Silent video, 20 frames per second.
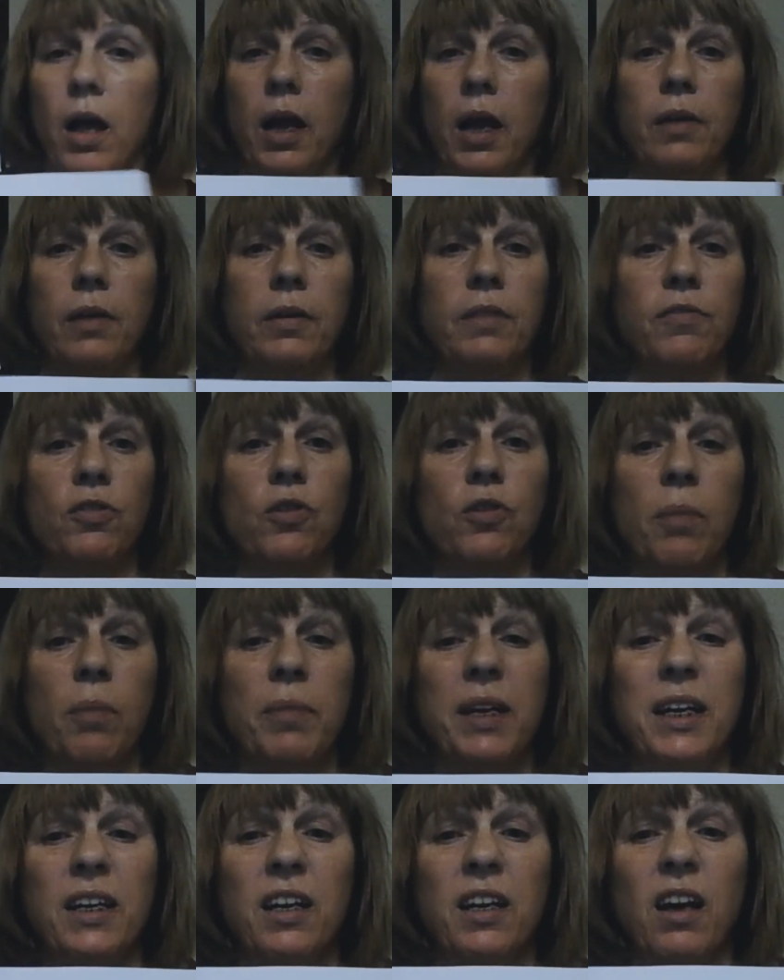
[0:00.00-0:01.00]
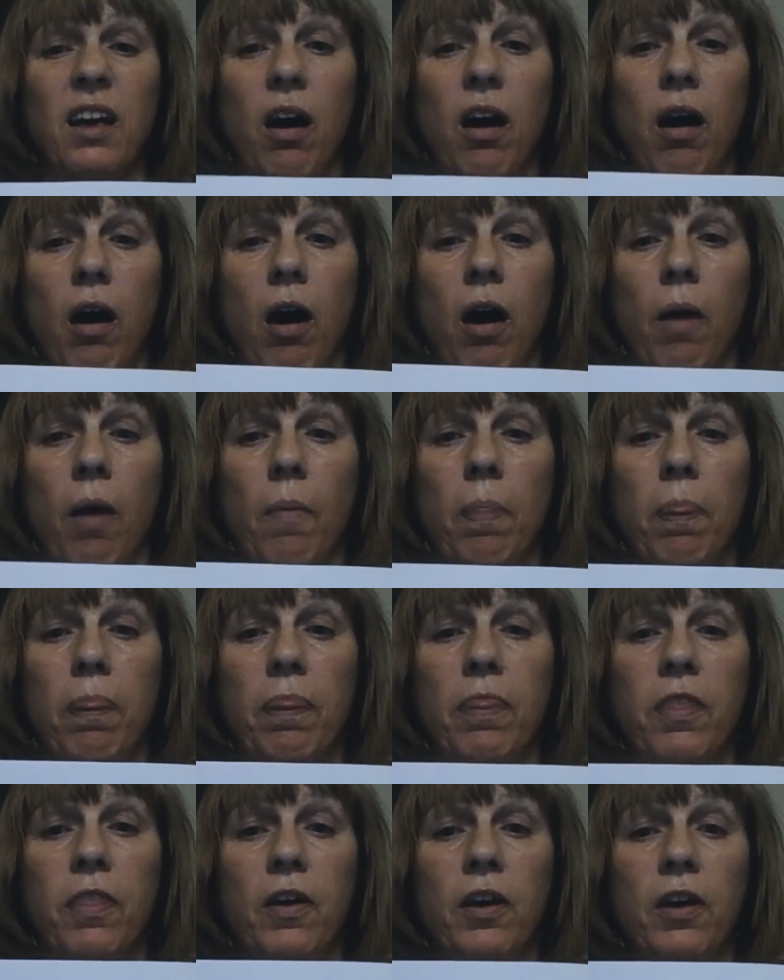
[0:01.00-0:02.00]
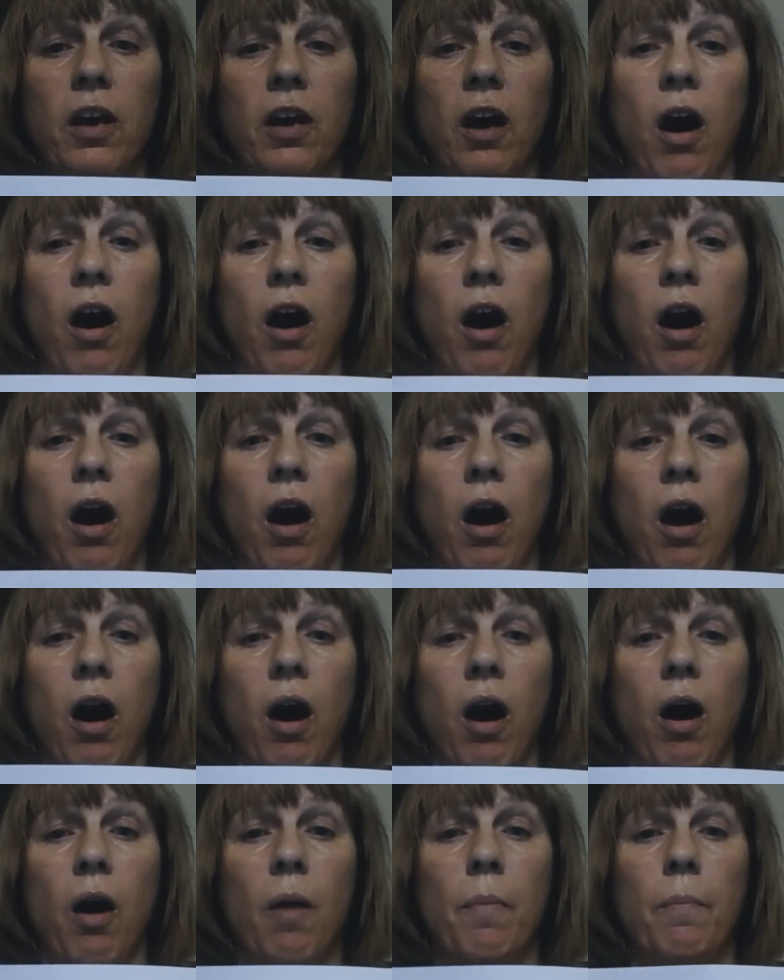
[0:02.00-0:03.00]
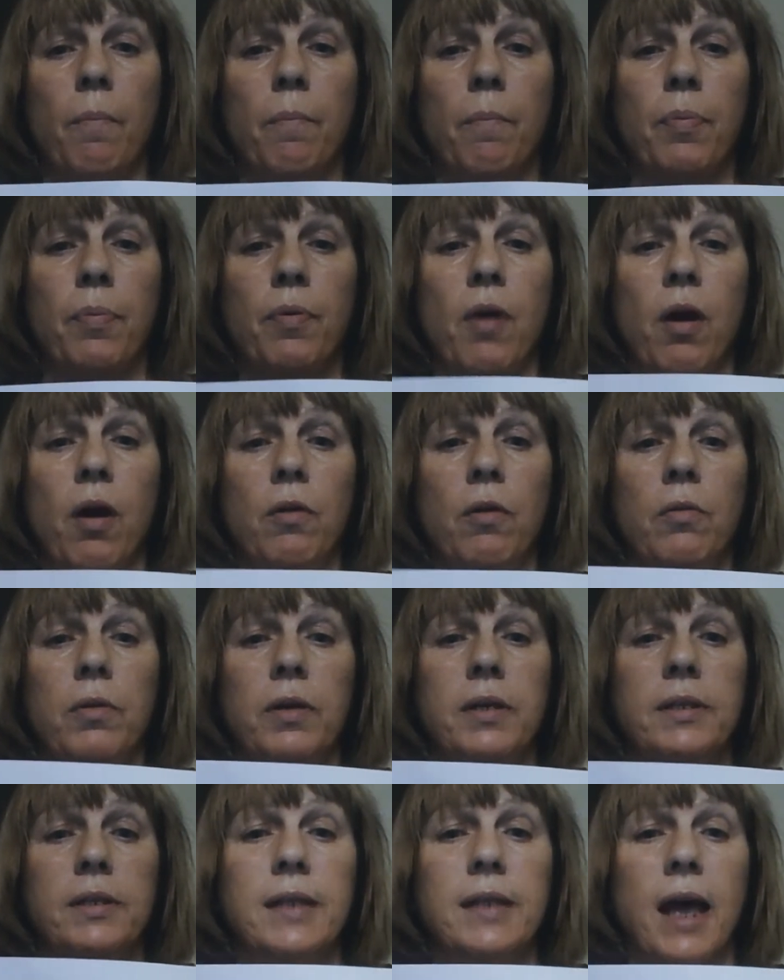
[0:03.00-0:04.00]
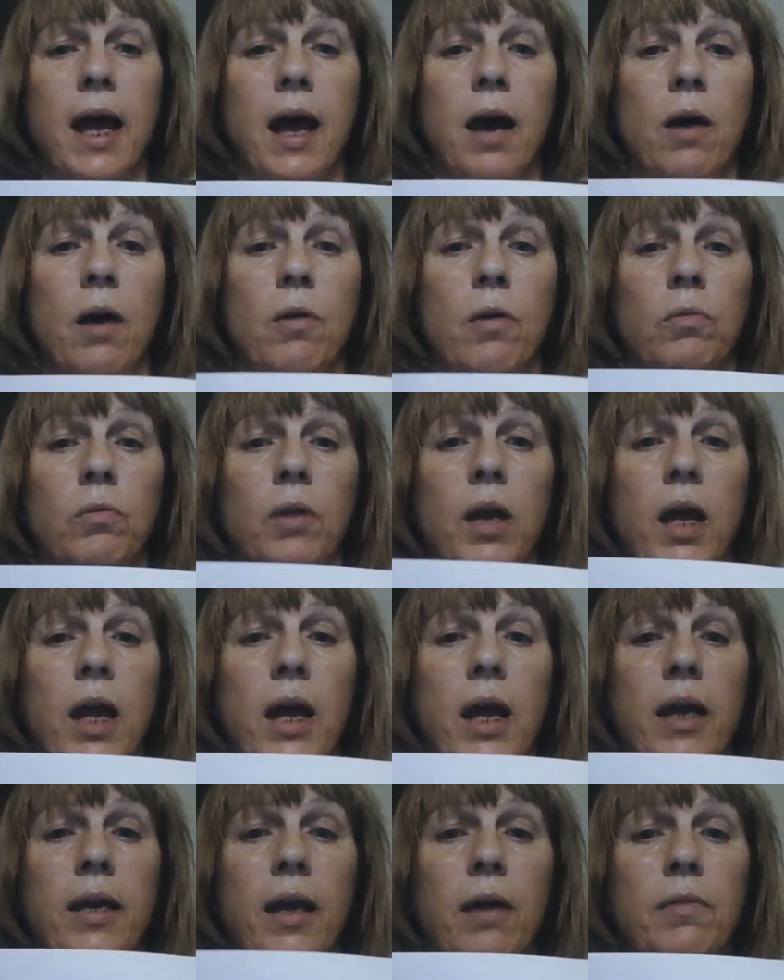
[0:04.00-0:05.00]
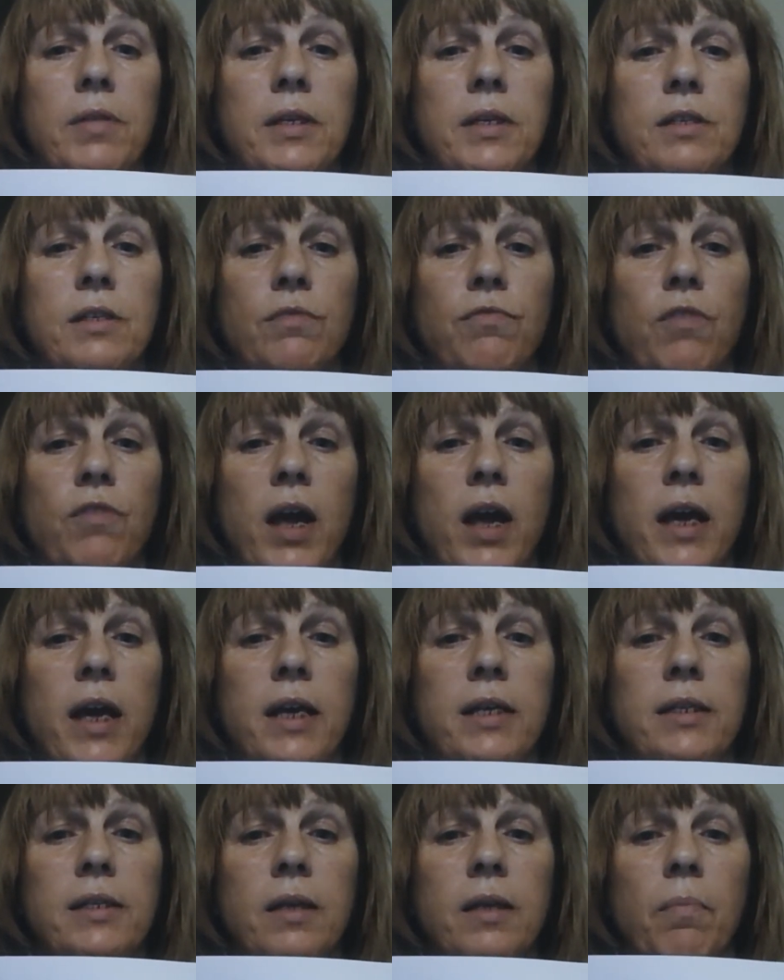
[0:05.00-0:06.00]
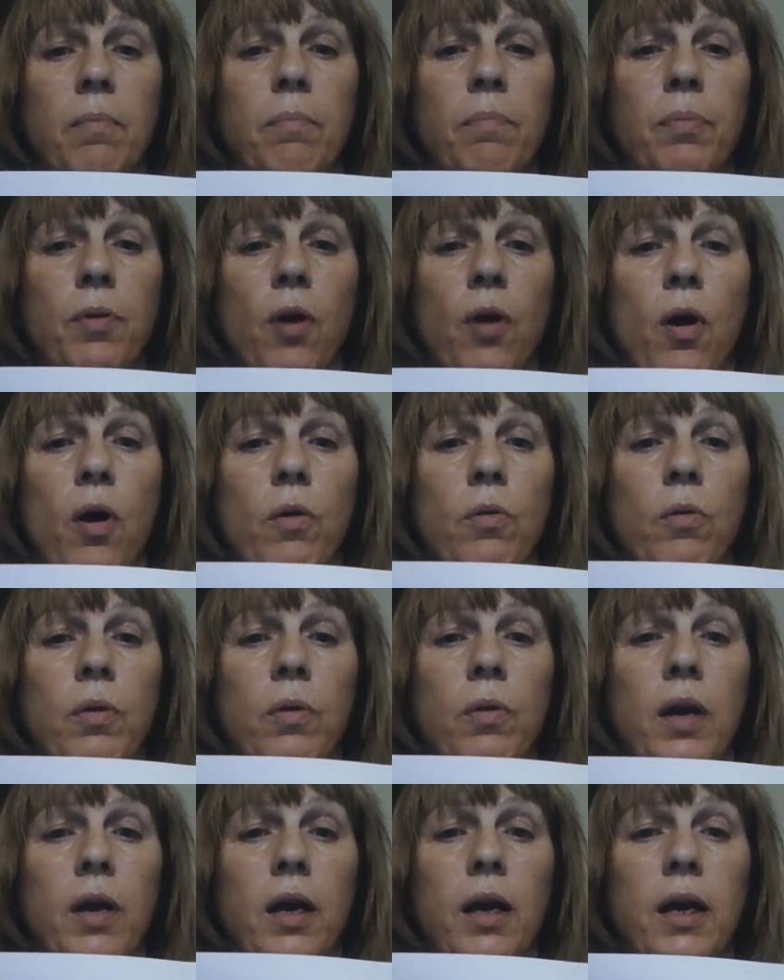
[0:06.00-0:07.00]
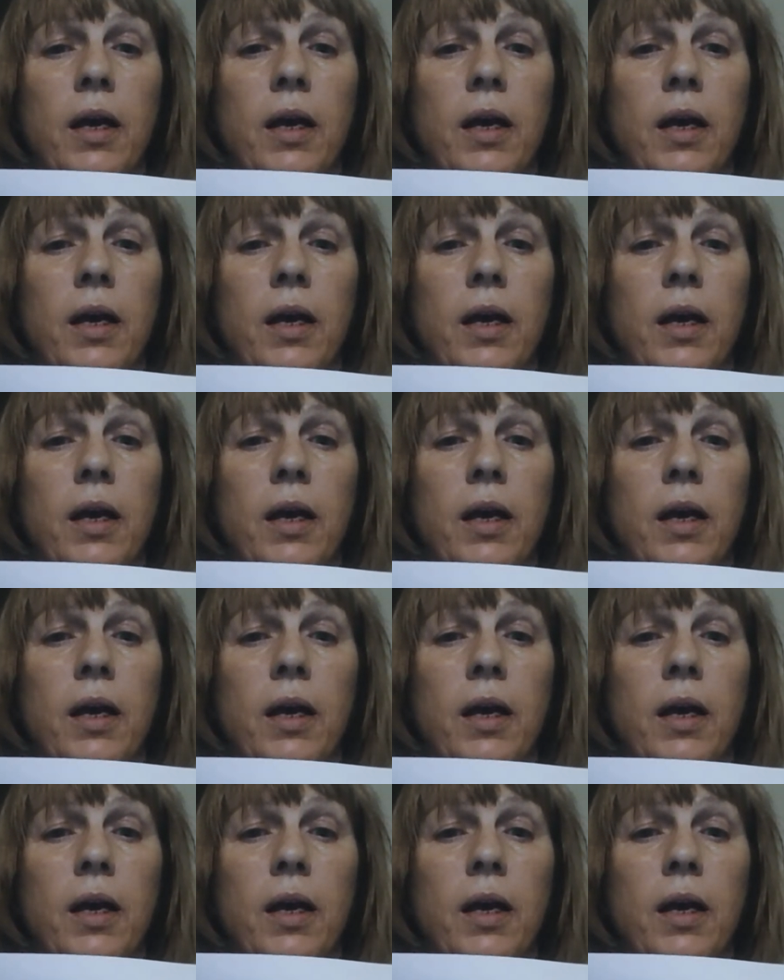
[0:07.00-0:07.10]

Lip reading: And if you're coming in a car, the car broke down. Now this phrase, broke